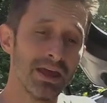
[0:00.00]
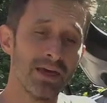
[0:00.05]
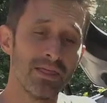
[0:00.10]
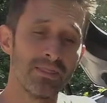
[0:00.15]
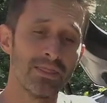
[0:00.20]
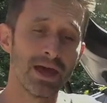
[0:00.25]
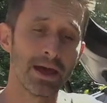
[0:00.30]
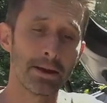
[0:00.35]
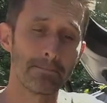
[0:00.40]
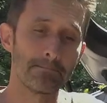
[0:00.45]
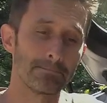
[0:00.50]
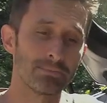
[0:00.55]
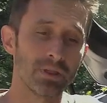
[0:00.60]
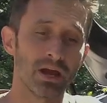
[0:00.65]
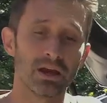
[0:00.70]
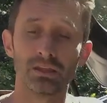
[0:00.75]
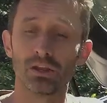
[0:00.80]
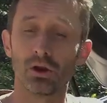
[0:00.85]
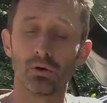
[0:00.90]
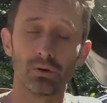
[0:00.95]
that uh,
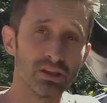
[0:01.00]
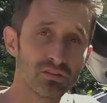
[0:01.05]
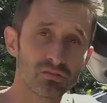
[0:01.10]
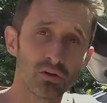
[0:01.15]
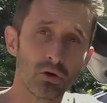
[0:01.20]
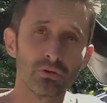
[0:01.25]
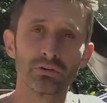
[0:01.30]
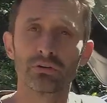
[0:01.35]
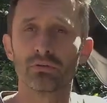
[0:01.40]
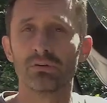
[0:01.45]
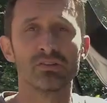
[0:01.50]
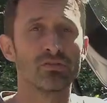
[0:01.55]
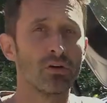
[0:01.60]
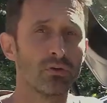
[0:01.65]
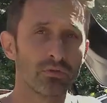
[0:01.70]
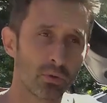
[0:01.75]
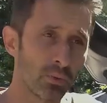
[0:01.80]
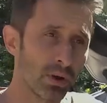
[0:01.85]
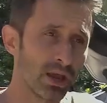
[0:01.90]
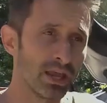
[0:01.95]
you know is older, is
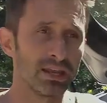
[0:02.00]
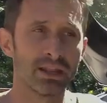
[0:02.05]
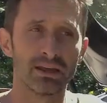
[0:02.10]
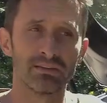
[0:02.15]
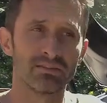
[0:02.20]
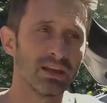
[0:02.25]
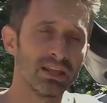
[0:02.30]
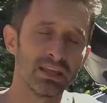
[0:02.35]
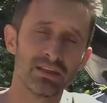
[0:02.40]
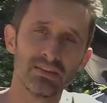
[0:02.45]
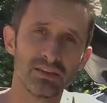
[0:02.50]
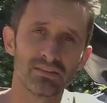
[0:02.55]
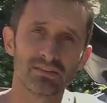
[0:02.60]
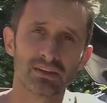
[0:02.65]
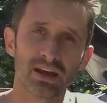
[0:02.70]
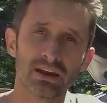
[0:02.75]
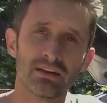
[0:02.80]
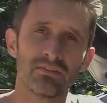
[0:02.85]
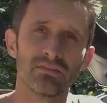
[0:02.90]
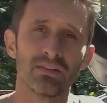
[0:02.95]
overweight, has any of these
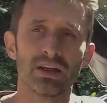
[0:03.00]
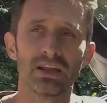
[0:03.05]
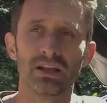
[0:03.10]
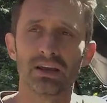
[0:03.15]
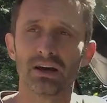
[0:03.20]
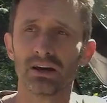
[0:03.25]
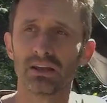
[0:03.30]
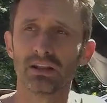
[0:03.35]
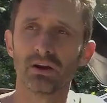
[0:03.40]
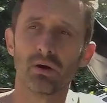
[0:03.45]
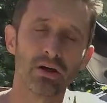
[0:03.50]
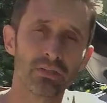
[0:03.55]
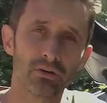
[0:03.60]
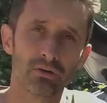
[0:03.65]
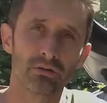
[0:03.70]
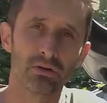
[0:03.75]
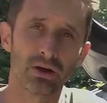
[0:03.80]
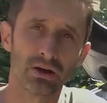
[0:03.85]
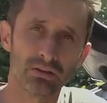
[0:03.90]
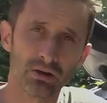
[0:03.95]
kind of like uh, you know
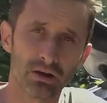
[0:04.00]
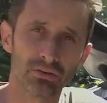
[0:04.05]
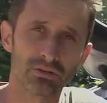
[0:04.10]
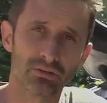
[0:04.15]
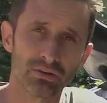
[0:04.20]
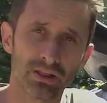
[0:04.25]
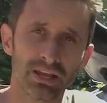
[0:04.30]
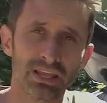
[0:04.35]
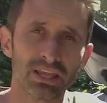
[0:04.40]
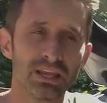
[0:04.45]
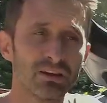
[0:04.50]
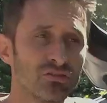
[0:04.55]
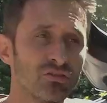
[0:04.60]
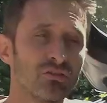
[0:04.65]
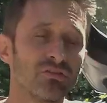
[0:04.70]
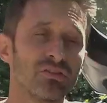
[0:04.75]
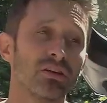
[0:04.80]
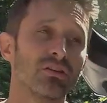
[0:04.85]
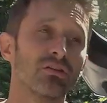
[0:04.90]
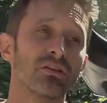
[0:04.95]
other uh, underlying
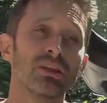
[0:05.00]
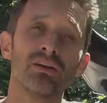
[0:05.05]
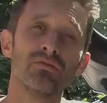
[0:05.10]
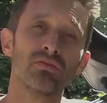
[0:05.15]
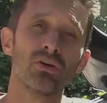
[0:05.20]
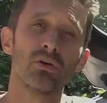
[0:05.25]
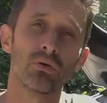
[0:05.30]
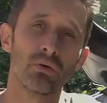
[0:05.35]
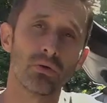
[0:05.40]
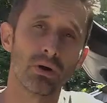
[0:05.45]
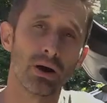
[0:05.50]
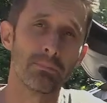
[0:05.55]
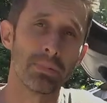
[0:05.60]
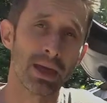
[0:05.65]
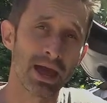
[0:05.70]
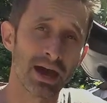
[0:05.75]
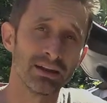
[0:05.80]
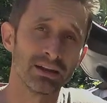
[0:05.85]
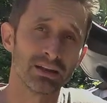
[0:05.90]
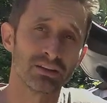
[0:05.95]
issues that could give you a
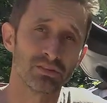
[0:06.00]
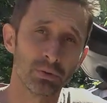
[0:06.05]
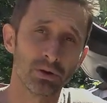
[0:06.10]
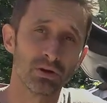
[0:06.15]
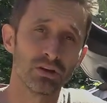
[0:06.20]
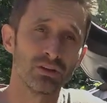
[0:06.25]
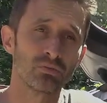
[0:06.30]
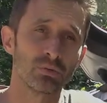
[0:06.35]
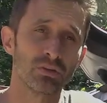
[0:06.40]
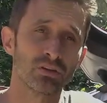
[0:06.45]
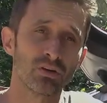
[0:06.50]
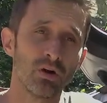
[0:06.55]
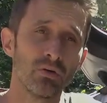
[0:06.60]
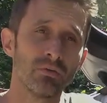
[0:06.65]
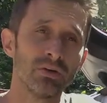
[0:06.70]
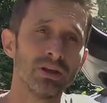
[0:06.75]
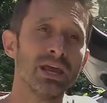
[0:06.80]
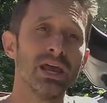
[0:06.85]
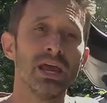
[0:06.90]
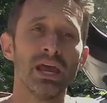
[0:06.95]
bad experience with
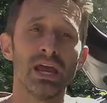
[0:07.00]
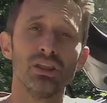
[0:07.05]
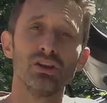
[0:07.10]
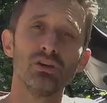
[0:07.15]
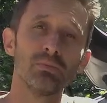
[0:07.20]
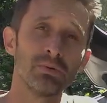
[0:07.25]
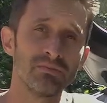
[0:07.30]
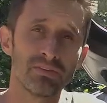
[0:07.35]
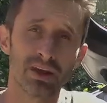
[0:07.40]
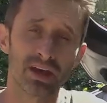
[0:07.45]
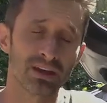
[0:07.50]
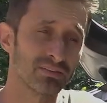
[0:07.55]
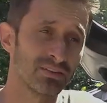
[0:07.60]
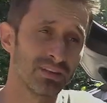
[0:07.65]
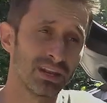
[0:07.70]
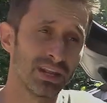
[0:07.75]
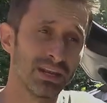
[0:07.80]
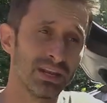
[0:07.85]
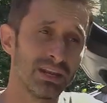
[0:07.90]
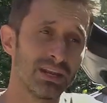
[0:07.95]
COVID, and you've been
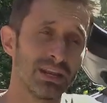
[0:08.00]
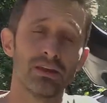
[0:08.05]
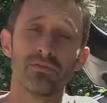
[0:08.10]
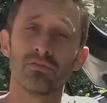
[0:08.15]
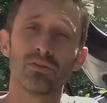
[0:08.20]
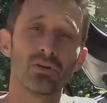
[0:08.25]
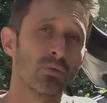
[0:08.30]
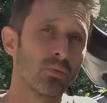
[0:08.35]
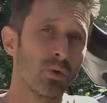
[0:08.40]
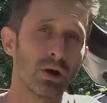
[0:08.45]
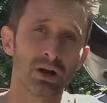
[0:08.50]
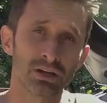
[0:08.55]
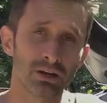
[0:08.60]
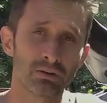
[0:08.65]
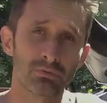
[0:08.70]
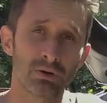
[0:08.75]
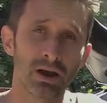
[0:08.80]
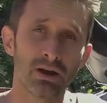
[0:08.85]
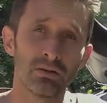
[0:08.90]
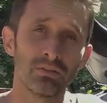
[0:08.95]
vaccinated, if you're walking
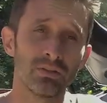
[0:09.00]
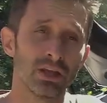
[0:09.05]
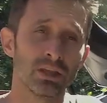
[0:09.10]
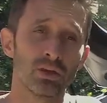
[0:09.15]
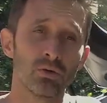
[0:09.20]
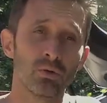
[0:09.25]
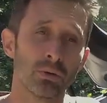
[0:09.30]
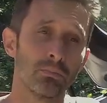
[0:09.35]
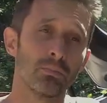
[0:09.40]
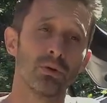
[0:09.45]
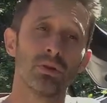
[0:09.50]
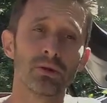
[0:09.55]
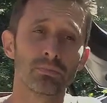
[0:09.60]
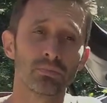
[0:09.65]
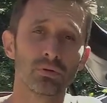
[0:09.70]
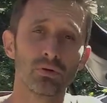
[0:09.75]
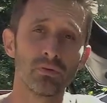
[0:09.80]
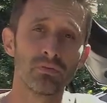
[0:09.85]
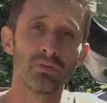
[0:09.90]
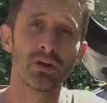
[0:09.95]
around like you are
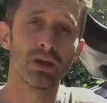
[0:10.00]
bulletproof,